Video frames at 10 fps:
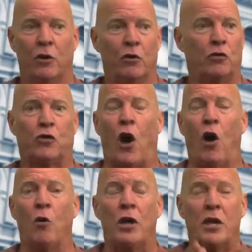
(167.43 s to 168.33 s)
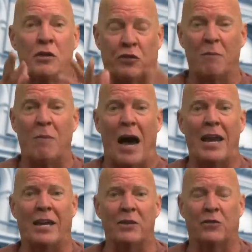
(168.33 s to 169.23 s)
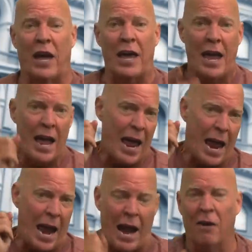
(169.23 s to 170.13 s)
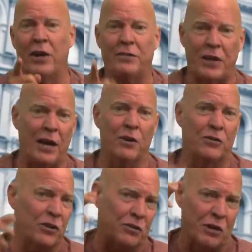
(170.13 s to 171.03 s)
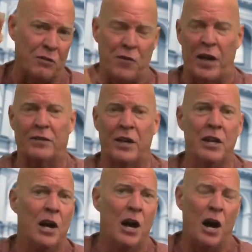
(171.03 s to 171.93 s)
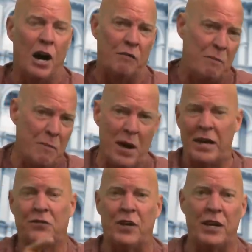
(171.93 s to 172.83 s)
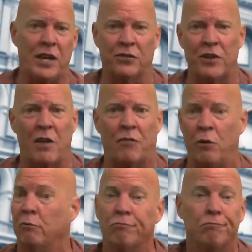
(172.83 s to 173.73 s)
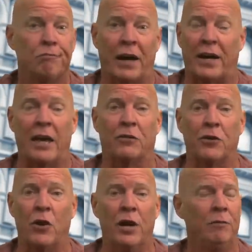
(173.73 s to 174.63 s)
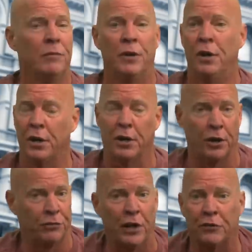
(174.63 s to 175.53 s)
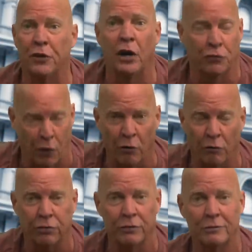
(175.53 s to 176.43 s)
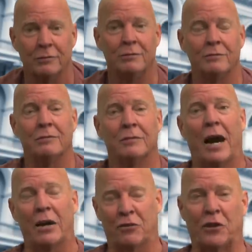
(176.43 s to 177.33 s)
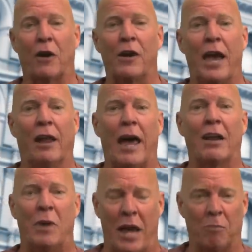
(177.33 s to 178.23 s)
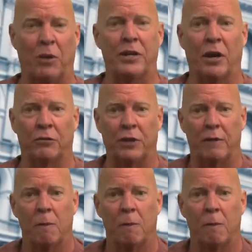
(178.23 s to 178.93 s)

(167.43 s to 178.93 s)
So somebody can say, Eric Deters is convicted of menacing his nephew. I can't sue you because it's the truth. I scared the hell out of him and had to plead guilty.